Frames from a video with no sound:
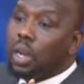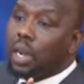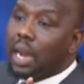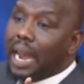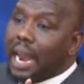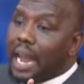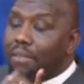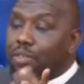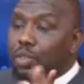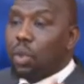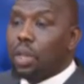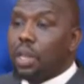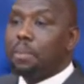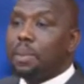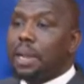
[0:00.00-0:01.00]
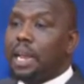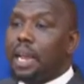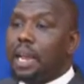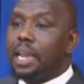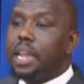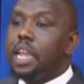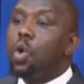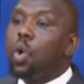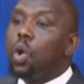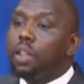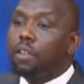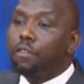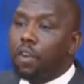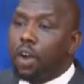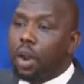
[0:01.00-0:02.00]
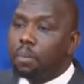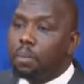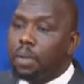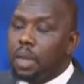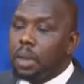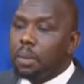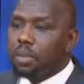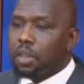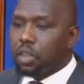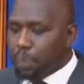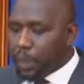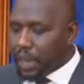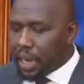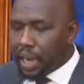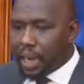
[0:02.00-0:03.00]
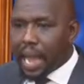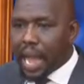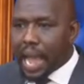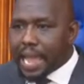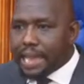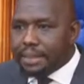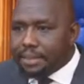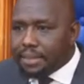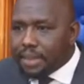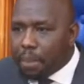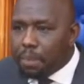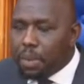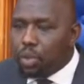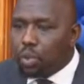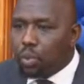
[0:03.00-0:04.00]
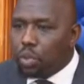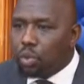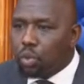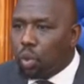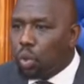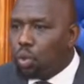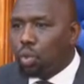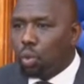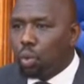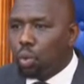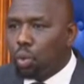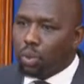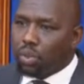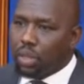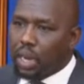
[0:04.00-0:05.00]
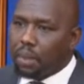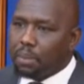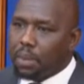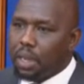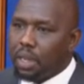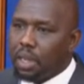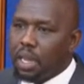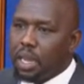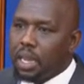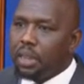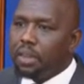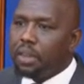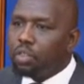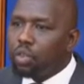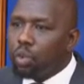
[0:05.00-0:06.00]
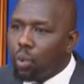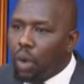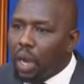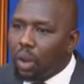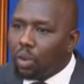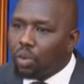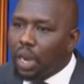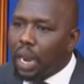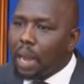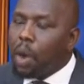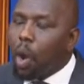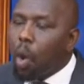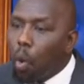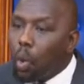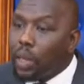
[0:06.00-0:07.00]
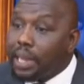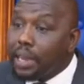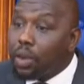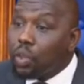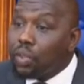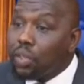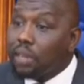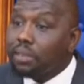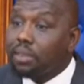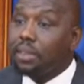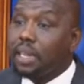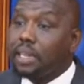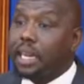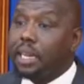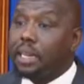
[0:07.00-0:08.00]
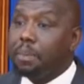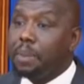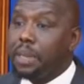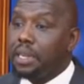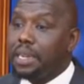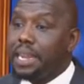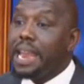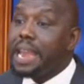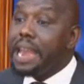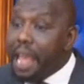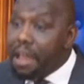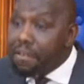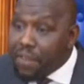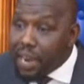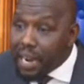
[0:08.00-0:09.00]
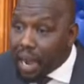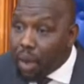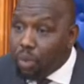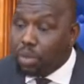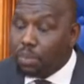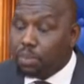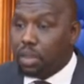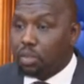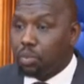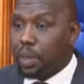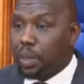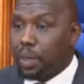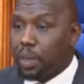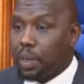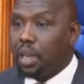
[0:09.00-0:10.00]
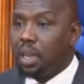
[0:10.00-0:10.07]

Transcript: And I have told them clearly, in all the forum, Mr. Speaker, I established what is called Jukwaa la Usalama. In this Jukwaa la Usalama, all the OCSs attend the meeting. In every county, Mr. Speaker,